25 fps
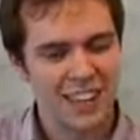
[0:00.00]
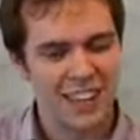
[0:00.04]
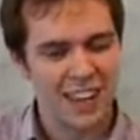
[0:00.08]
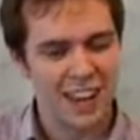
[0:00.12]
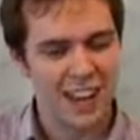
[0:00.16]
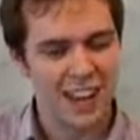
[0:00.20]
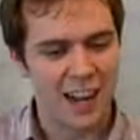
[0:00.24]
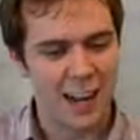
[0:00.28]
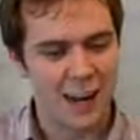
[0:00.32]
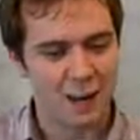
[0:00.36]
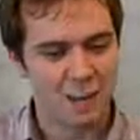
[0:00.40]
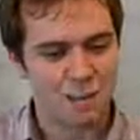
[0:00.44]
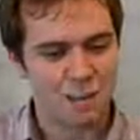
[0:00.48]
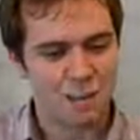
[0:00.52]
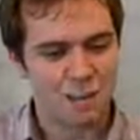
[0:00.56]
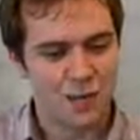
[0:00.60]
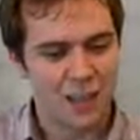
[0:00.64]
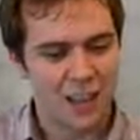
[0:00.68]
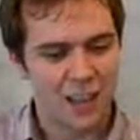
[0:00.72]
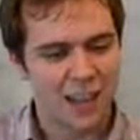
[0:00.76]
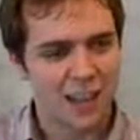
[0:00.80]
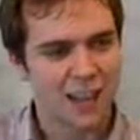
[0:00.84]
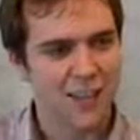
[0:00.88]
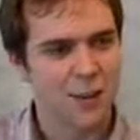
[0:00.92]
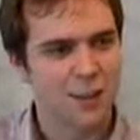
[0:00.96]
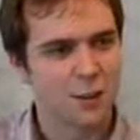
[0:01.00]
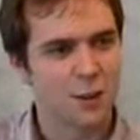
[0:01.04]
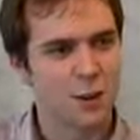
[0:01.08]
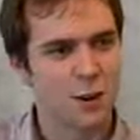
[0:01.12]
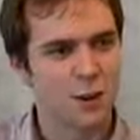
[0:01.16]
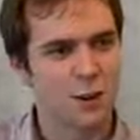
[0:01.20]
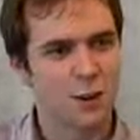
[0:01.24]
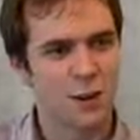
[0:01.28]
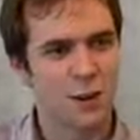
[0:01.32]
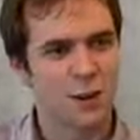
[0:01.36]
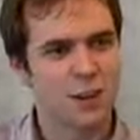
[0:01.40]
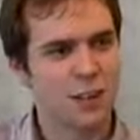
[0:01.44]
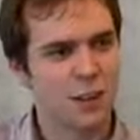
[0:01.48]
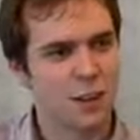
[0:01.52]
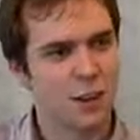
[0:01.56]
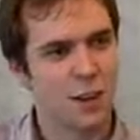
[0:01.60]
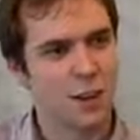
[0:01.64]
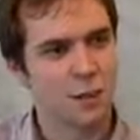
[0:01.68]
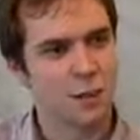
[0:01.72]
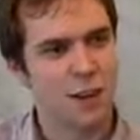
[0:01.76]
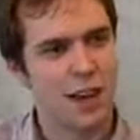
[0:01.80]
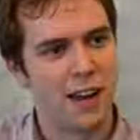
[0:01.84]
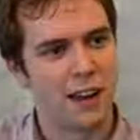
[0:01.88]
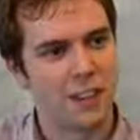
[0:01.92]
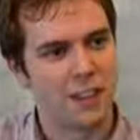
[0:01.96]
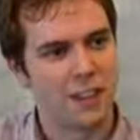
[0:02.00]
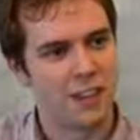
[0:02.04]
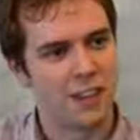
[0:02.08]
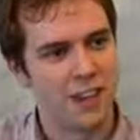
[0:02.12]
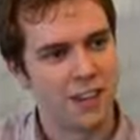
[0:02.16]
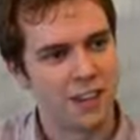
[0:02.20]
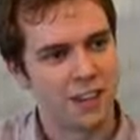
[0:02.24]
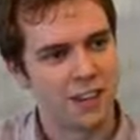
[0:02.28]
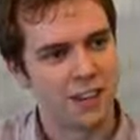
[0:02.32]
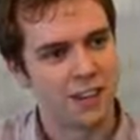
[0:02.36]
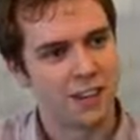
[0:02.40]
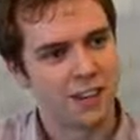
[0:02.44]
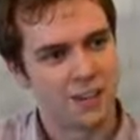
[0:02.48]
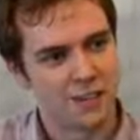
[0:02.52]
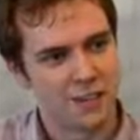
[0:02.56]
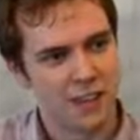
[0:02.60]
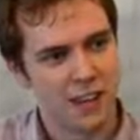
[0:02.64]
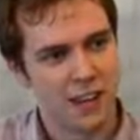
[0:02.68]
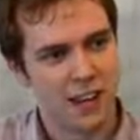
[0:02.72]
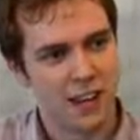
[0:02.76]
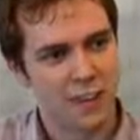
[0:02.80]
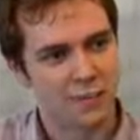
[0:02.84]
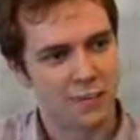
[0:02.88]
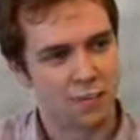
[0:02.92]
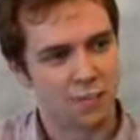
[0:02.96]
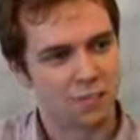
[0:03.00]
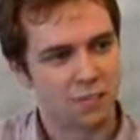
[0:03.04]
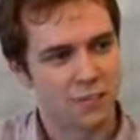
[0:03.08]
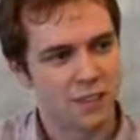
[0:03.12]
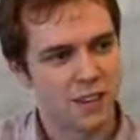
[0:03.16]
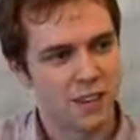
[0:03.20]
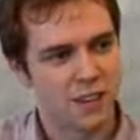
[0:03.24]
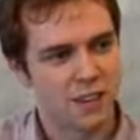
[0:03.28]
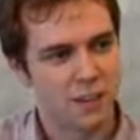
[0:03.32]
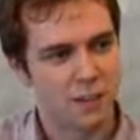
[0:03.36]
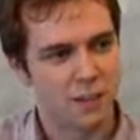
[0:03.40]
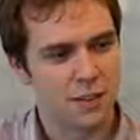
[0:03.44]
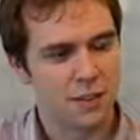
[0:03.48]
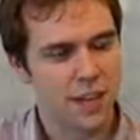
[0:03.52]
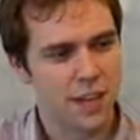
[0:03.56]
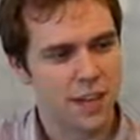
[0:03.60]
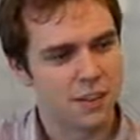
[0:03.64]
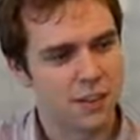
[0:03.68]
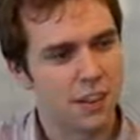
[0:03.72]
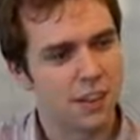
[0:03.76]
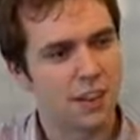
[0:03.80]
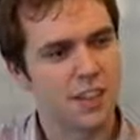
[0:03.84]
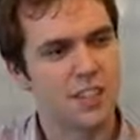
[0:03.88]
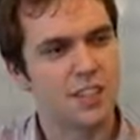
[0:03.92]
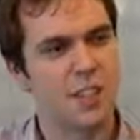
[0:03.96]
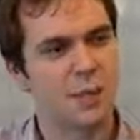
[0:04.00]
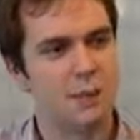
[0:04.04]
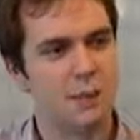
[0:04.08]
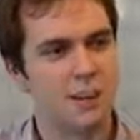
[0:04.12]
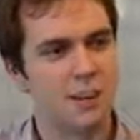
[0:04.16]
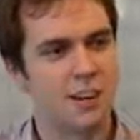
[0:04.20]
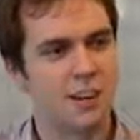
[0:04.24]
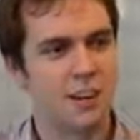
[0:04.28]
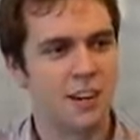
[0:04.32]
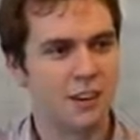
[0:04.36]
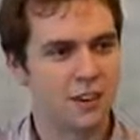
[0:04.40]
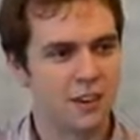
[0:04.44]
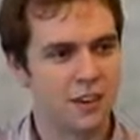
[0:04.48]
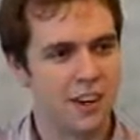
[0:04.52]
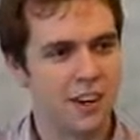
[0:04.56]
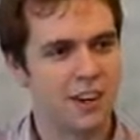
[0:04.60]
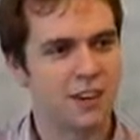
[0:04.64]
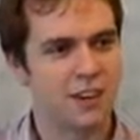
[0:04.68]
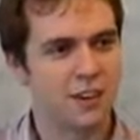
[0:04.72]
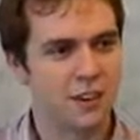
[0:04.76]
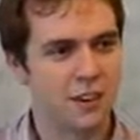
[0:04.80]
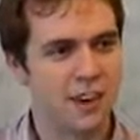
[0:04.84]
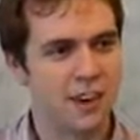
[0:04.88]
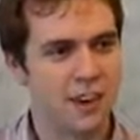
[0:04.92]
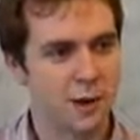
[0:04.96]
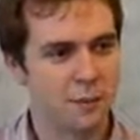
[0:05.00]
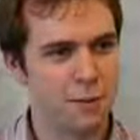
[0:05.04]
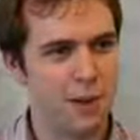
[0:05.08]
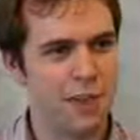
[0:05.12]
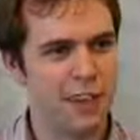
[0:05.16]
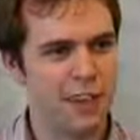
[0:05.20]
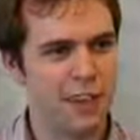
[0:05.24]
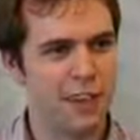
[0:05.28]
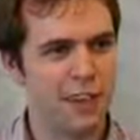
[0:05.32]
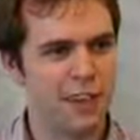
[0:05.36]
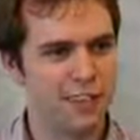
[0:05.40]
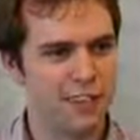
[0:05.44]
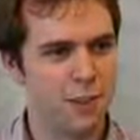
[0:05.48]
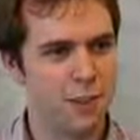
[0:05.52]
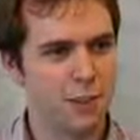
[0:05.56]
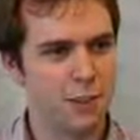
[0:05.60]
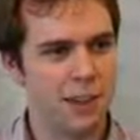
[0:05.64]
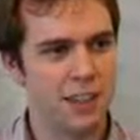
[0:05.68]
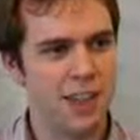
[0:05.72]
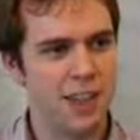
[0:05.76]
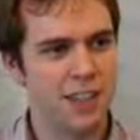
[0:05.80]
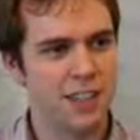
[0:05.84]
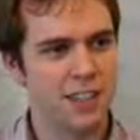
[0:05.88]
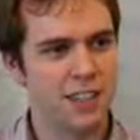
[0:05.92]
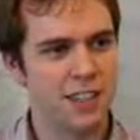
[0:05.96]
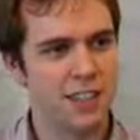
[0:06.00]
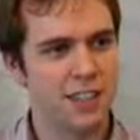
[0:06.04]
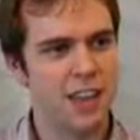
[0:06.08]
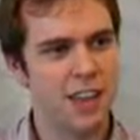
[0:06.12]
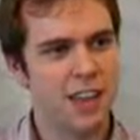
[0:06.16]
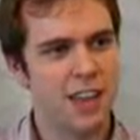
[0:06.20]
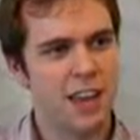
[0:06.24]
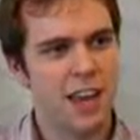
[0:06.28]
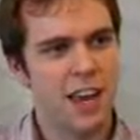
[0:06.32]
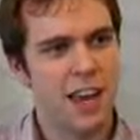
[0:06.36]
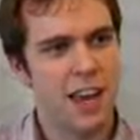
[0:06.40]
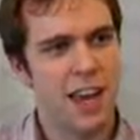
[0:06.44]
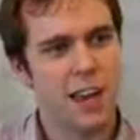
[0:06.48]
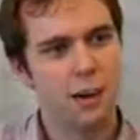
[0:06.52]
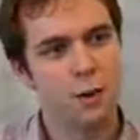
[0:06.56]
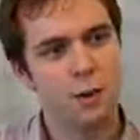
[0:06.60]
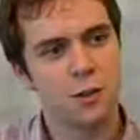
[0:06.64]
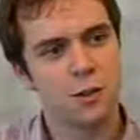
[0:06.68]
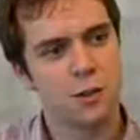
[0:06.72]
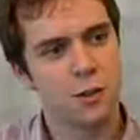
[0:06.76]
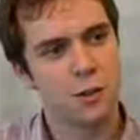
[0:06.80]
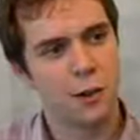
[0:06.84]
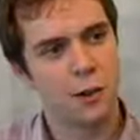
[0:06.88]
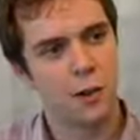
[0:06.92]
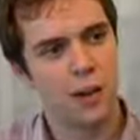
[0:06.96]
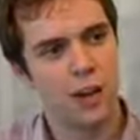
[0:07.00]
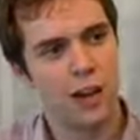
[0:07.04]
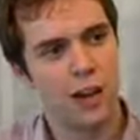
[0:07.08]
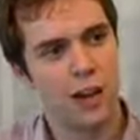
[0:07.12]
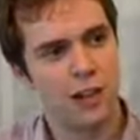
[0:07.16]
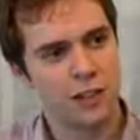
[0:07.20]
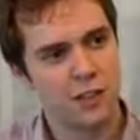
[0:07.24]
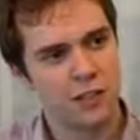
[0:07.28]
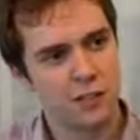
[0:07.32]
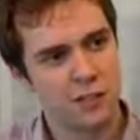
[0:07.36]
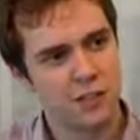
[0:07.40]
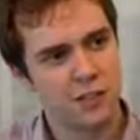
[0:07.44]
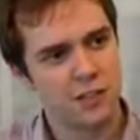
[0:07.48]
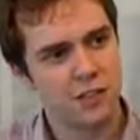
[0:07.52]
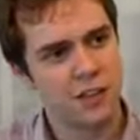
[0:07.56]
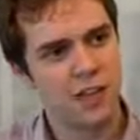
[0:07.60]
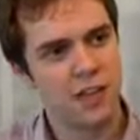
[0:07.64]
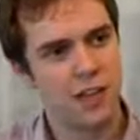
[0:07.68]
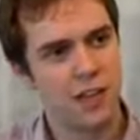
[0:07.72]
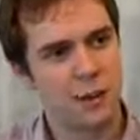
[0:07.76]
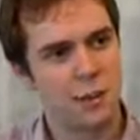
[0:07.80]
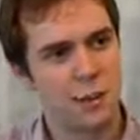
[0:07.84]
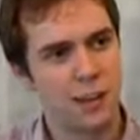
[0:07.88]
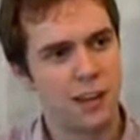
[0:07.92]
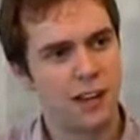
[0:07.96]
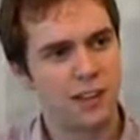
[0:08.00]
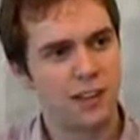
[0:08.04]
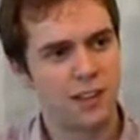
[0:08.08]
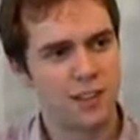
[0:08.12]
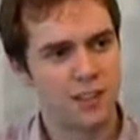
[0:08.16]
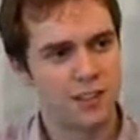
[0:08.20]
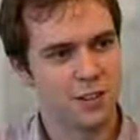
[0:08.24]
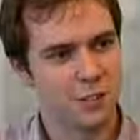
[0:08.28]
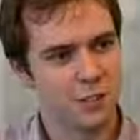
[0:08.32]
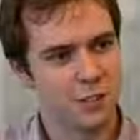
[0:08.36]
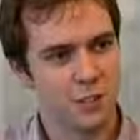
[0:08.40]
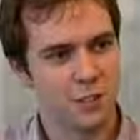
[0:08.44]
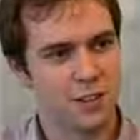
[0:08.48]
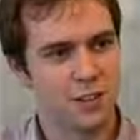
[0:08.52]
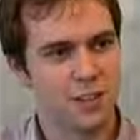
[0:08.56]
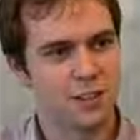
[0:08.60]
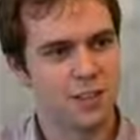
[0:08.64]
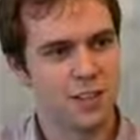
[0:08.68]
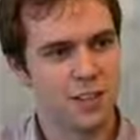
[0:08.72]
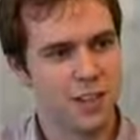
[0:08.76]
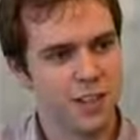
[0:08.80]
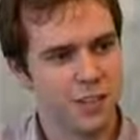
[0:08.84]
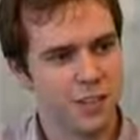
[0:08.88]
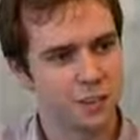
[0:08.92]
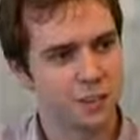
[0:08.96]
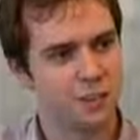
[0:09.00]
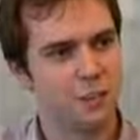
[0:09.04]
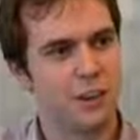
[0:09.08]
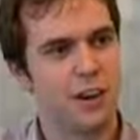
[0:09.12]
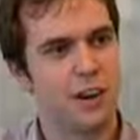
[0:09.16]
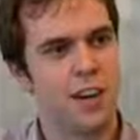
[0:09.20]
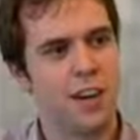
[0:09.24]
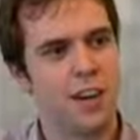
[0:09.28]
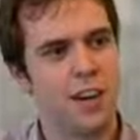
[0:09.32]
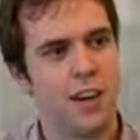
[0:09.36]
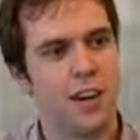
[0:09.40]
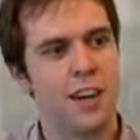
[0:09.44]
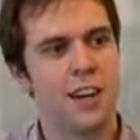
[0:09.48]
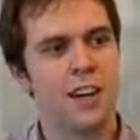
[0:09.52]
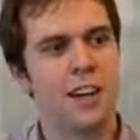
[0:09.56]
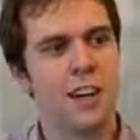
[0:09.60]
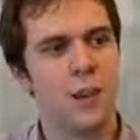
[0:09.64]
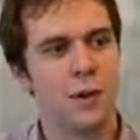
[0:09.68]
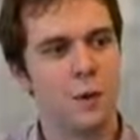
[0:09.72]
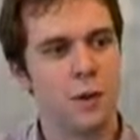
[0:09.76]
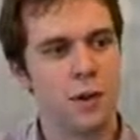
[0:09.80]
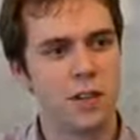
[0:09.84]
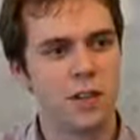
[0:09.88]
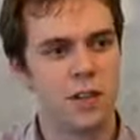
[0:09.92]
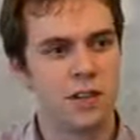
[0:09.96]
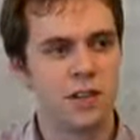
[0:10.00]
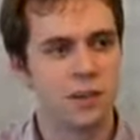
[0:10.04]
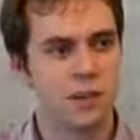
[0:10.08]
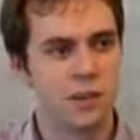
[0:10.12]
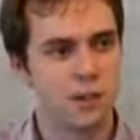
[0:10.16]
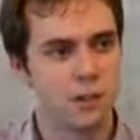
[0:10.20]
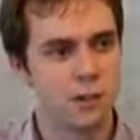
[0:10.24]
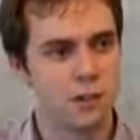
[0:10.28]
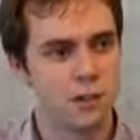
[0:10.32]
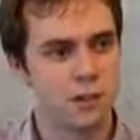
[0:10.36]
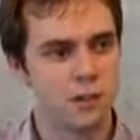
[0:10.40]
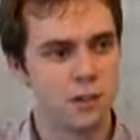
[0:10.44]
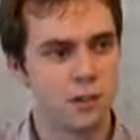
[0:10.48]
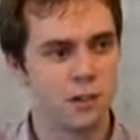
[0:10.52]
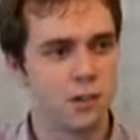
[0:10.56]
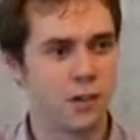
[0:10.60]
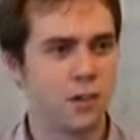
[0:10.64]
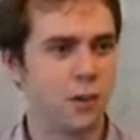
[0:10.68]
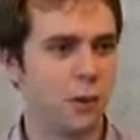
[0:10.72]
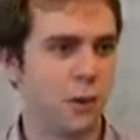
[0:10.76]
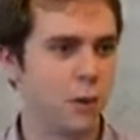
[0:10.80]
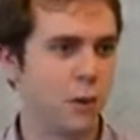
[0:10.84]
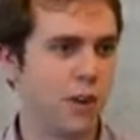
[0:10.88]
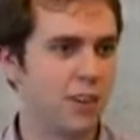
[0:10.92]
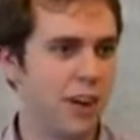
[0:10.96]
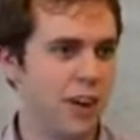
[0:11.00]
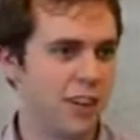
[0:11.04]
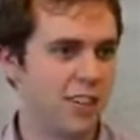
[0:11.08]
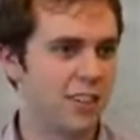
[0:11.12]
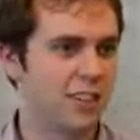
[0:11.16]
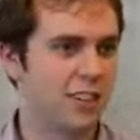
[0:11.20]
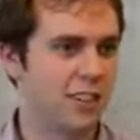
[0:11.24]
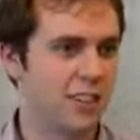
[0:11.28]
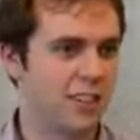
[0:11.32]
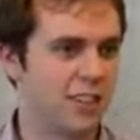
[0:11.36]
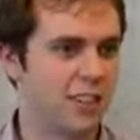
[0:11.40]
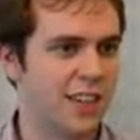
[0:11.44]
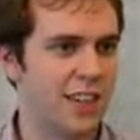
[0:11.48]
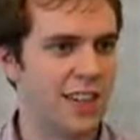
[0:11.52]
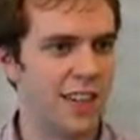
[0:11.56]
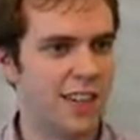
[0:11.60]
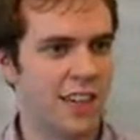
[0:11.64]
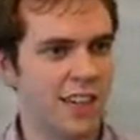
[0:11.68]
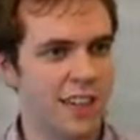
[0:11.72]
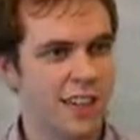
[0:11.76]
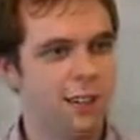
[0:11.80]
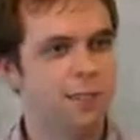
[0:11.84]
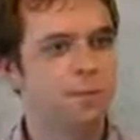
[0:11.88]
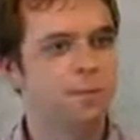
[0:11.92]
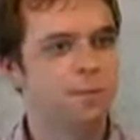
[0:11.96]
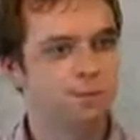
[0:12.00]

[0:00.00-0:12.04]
And so I've learnt a lot about the technology behind transcranial magnetic stimulation, and also specifically about the disorder of schizophrenia, which is the disorder that we're actually studying.